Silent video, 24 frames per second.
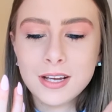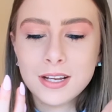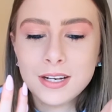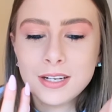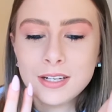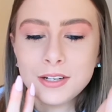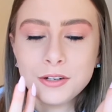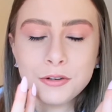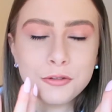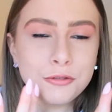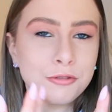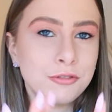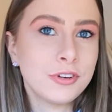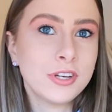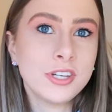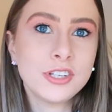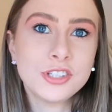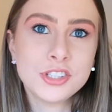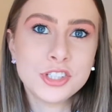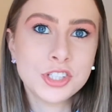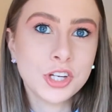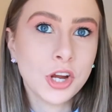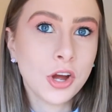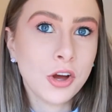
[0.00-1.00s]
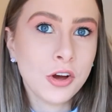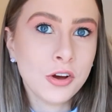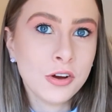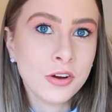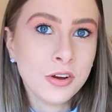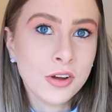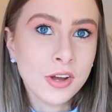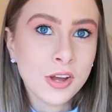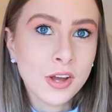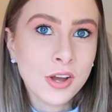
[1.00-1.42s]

a little feature